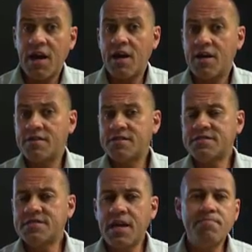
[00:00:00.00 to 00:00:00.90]
the
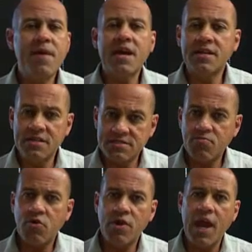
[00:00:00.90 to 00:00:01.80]
same
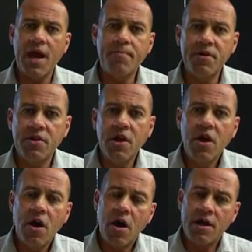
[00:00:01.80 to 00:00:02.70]
mechanism won't happen
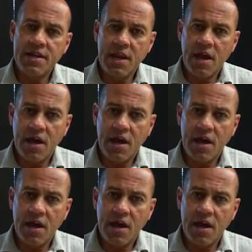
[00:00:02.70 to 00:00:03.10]
on